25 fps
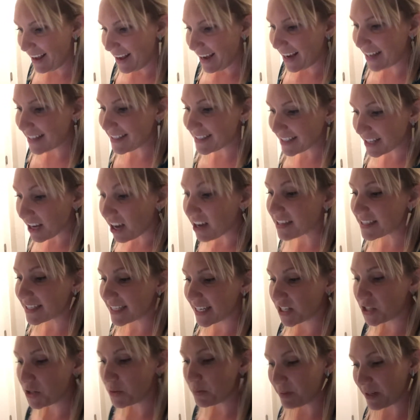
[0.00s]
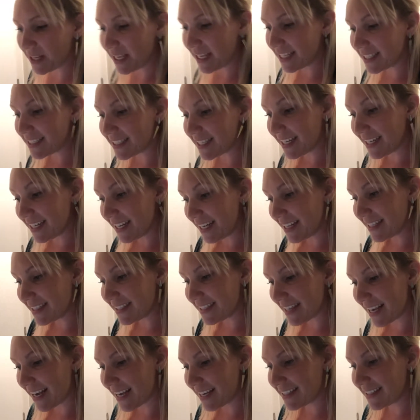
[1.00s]
It's toxic to plants and
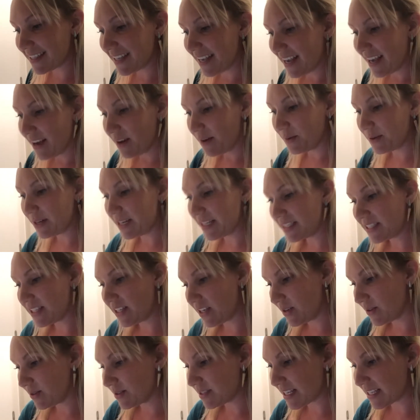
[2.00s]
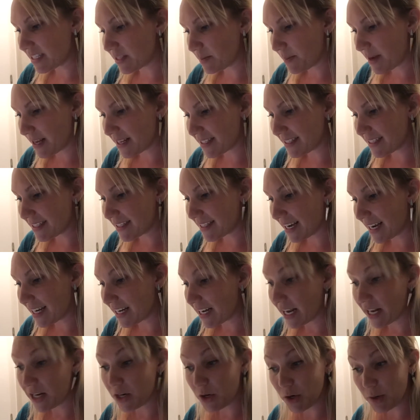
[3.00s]
insects when it's used as a pesticide
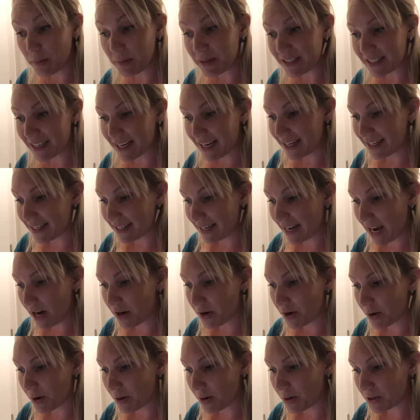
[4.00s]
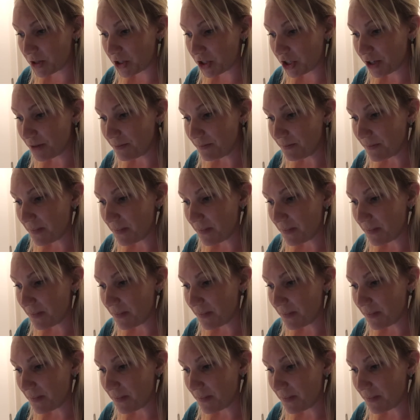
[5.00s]
and herbicide in agriculture.